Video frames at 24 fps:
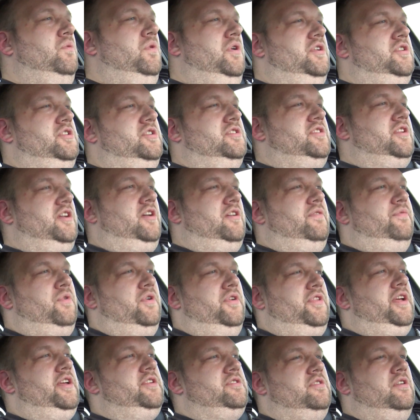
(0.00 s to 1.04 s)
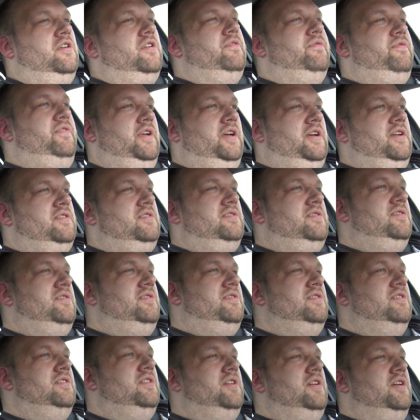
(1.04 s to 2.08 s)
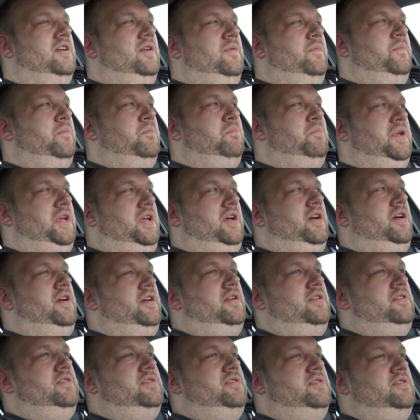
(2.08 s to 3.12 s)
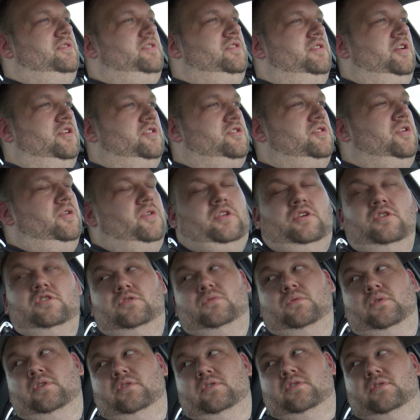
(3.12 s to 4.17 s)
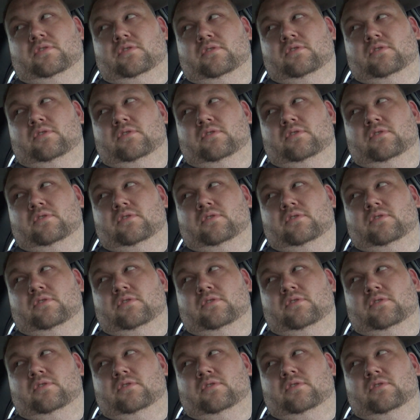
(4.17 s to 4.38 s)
Which is like a $4,000 fix. Because there's no used ones.